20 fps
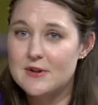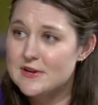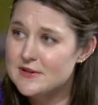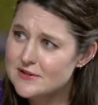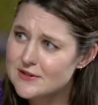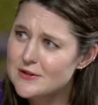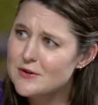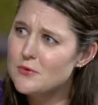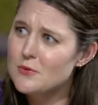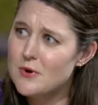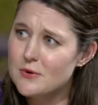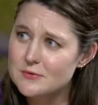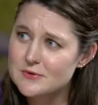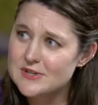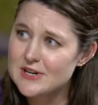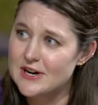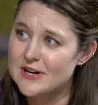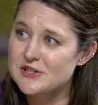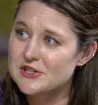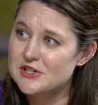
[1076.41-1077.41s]
They still won't
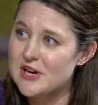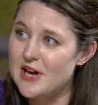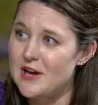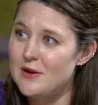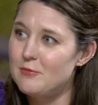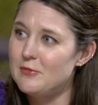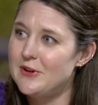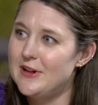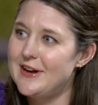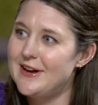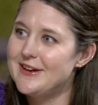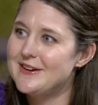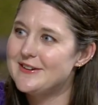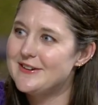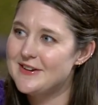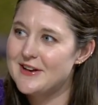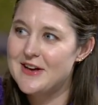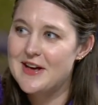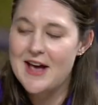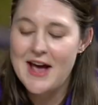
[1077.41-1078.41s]
touch
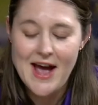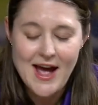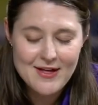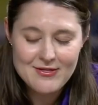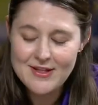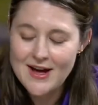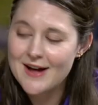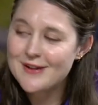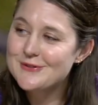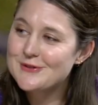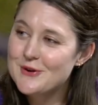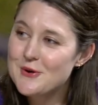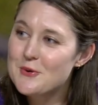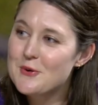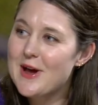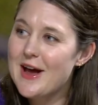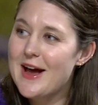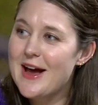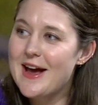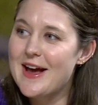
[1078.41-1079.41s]
eggplant, and that's
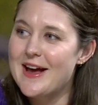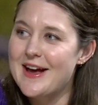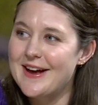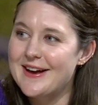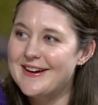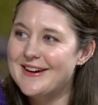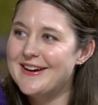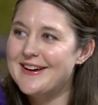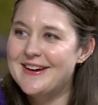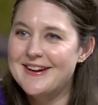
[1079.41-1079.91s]
okay.